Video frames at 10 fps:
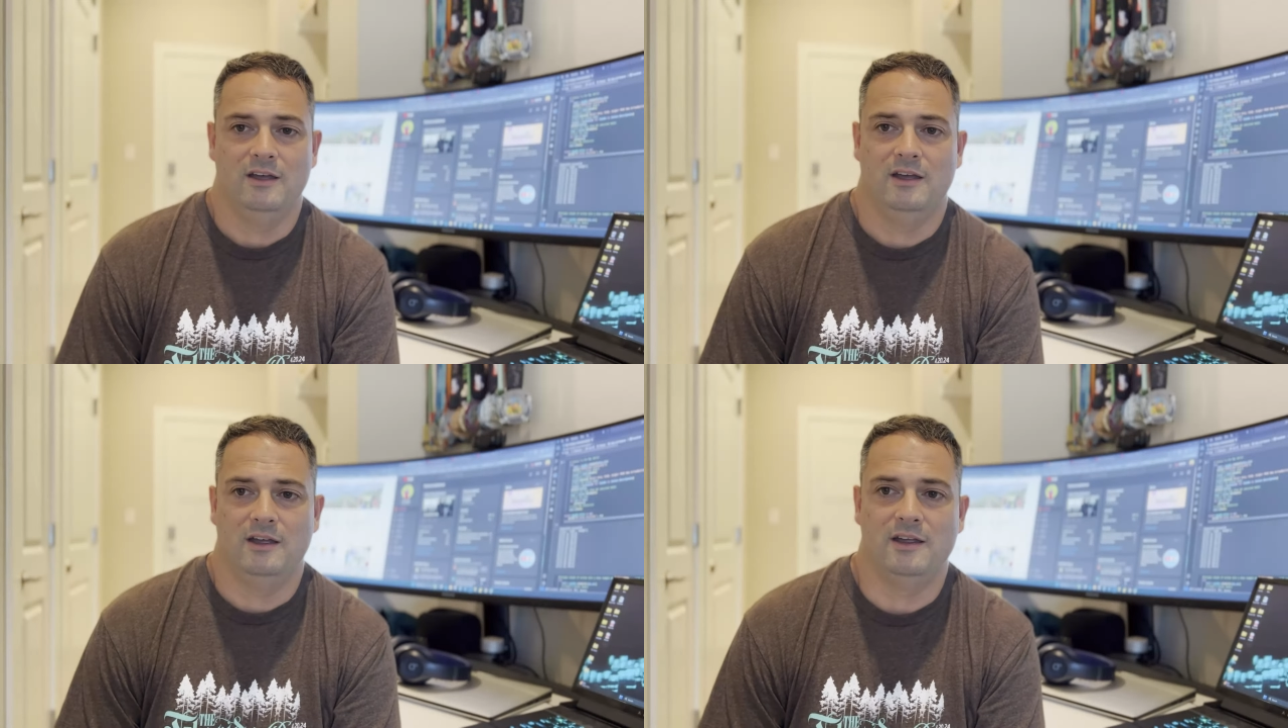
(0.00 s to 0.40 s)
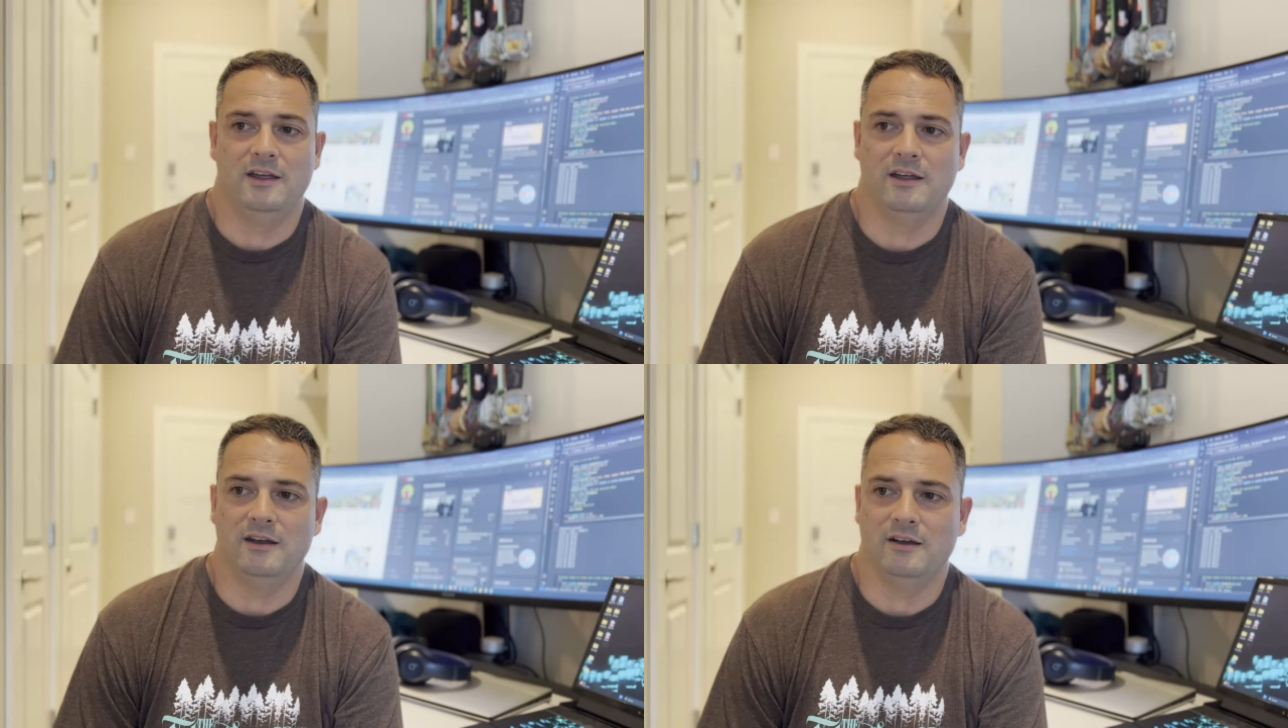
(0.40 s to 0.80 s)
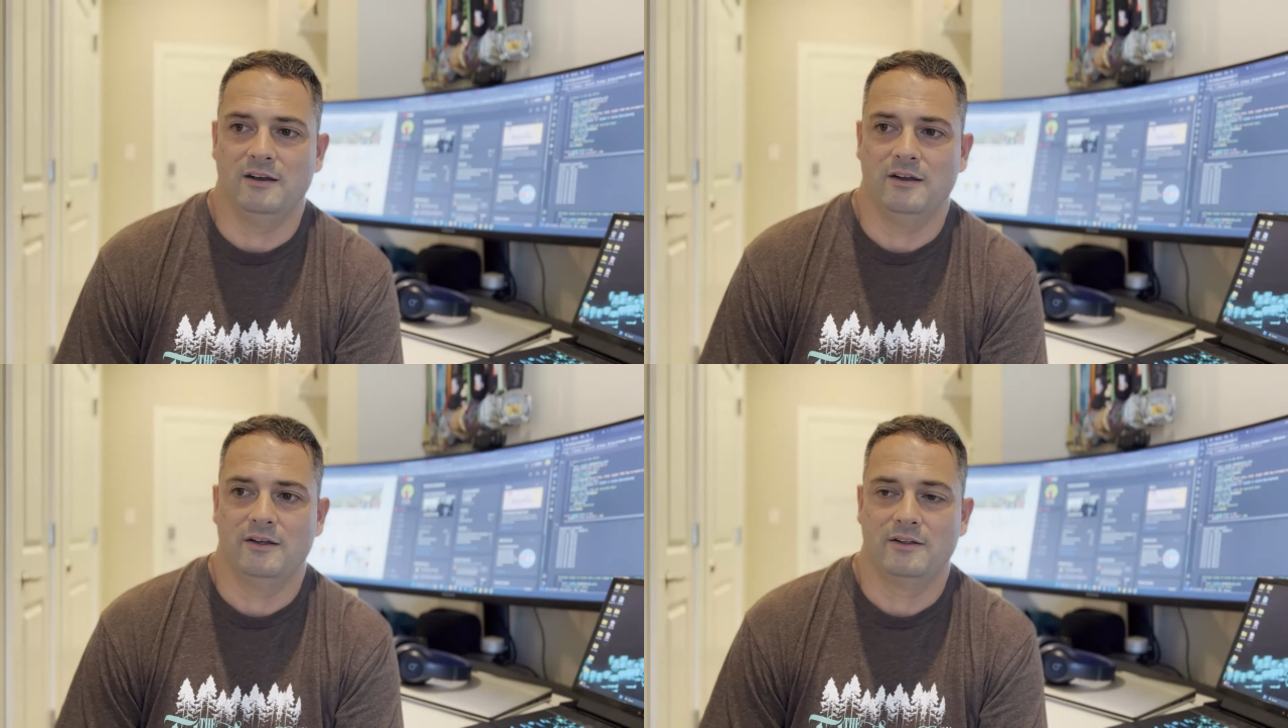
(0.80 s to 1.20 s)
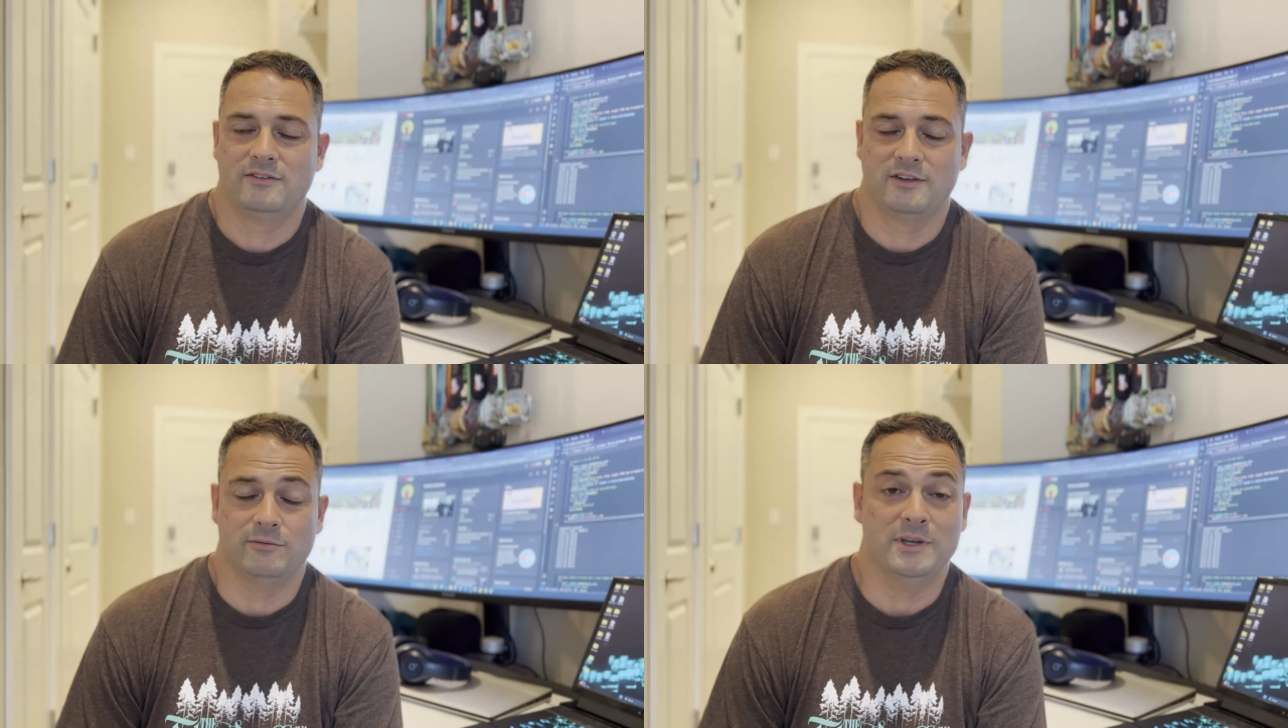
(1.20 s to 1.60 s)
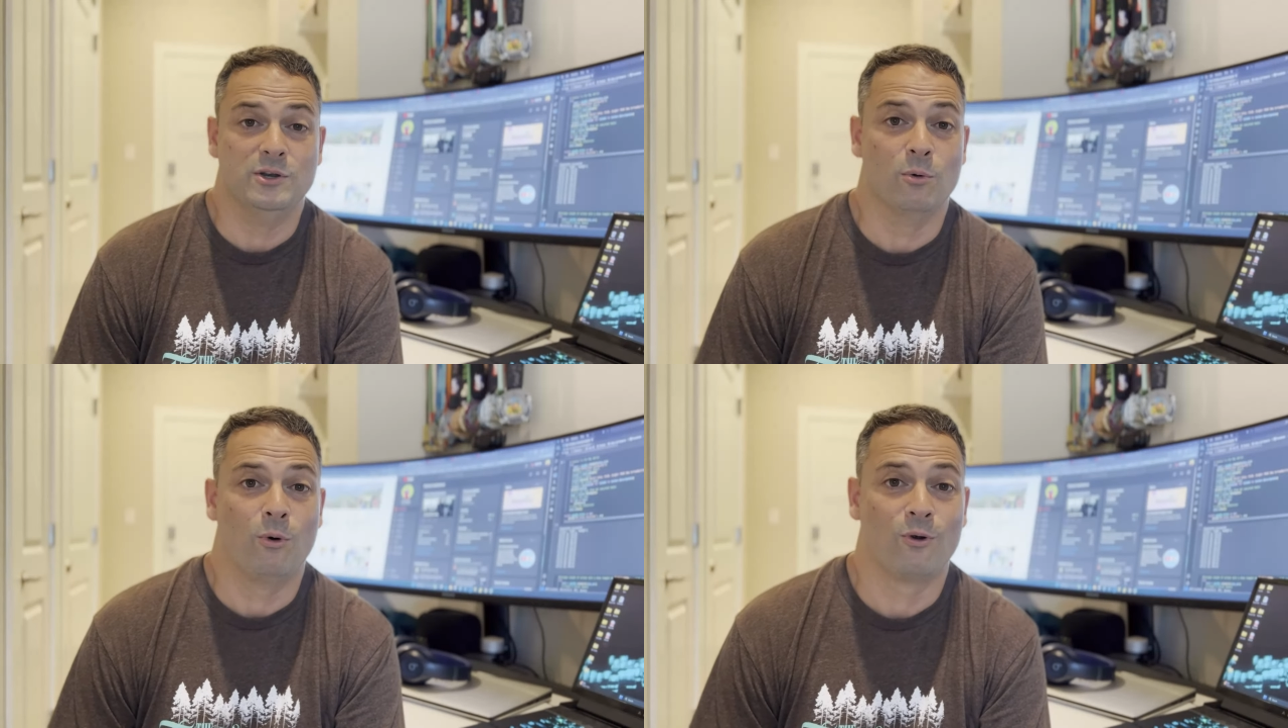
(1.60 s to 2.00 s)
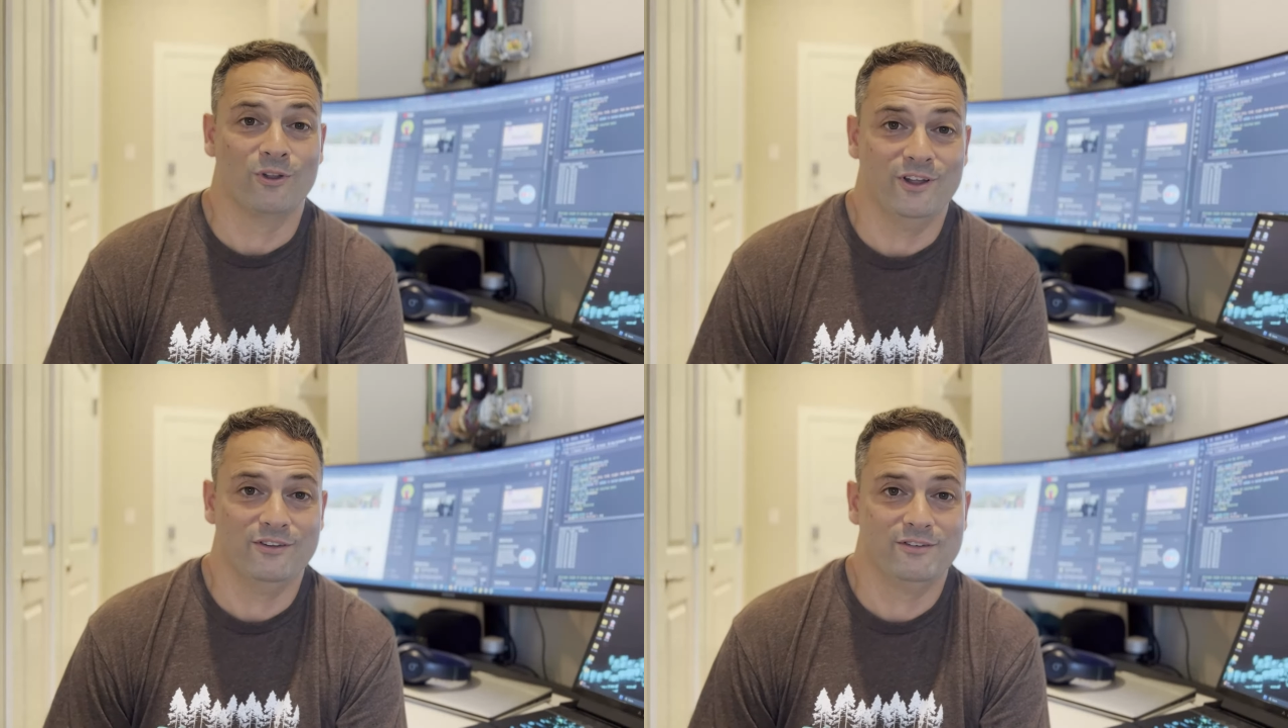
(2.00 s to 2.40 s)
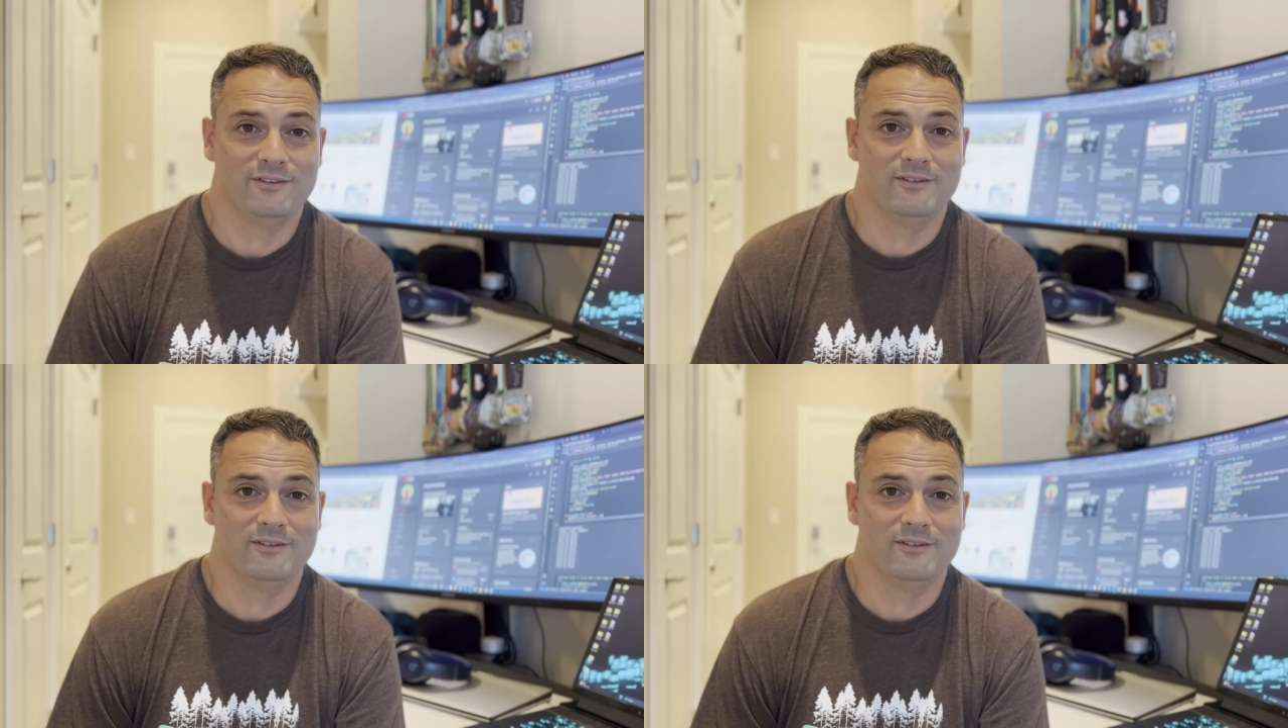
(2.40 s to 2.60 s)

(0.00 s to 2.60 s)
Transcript: and excuse me, New Orleans,